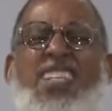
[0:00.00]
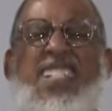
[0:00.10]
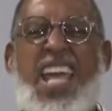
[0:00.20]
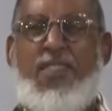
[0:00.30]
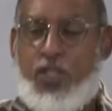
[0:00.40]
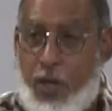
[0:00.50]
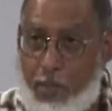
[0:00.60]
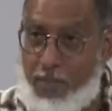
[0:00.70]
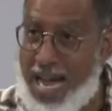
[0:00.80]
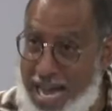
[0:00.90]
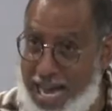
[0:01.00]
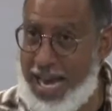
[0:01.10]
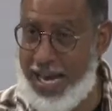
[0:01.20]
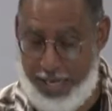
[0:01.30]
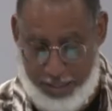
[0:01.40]
saved your
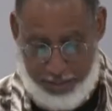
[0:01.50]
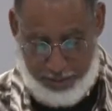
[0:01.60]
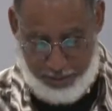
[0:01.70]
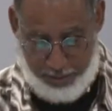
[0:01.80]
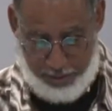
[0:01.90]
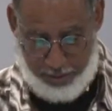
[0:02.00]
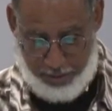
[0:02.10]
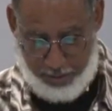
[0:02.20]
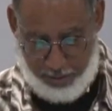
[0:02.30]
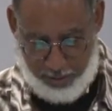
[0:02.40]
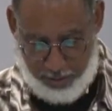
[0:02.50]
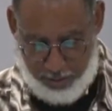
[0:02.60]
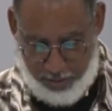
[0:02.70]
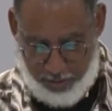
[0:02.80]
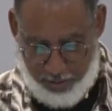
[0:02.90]
mind.
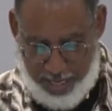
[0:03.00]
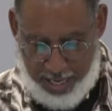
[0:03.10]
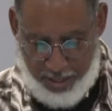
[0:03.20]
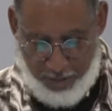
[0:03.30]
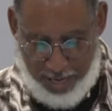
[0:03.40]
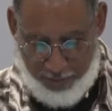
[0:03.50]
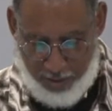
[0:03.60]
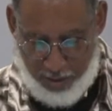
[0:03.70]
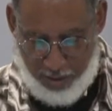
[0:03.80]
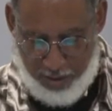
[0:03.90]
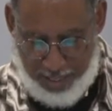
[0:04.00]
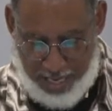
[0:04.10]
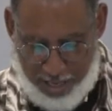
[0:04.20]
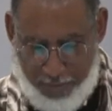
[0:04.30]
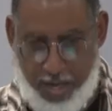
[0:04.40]
So now you have a hard
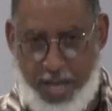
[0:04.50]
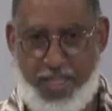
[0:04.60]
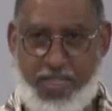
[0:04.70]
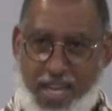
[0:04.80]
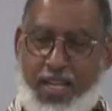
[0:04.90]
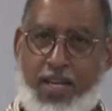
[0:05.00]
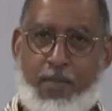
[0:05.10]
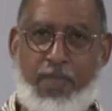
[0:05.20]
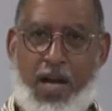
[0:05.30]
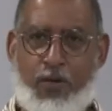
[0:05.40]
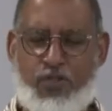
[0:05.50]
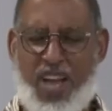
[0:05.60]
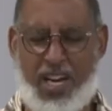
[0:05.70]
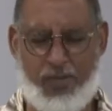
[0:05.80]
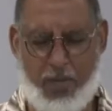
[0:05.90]
time thinking about
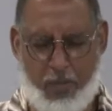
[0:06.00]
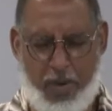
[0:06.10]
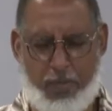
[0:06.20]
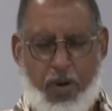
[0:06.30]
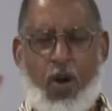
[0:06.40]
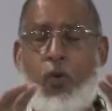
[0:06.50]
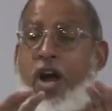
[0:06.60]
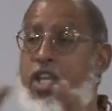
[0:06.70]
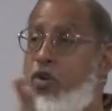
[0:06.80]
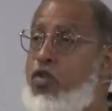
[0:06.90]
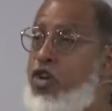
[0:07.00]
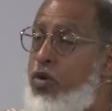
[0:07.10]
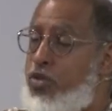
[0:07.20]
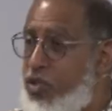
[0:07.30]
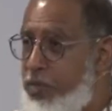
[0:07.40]
trying to remember where you
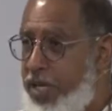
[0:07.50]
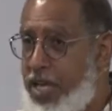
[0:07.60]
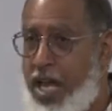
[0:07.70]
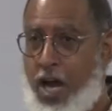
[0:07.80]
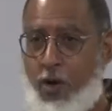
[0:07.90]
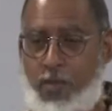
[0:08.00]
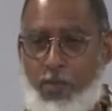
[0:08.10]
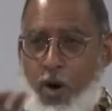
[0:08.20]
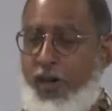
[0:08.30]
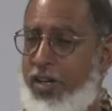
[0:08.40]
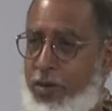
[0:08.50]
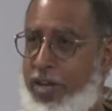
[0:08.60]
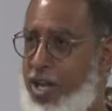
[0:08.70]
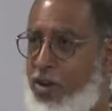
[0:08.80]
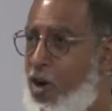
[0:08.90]
used to be. On Memorial
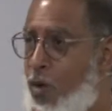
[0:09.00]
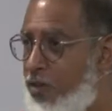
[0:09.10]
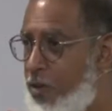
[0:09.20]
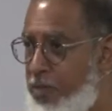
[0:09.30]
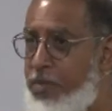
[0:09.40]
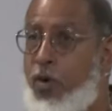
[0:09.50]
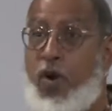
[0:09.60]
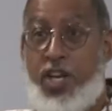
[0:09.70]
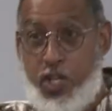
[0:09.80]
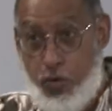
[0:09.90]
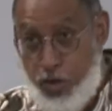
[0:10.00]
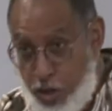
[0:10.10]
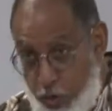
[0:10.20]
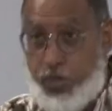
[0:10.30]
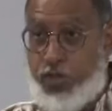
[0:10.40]
Day, you don't want to remember where you
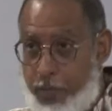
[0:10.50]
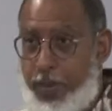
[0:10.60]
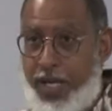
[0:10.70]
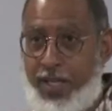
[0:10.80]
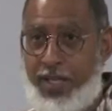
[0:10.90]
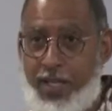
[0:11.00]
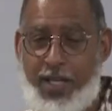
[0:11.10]
used to be.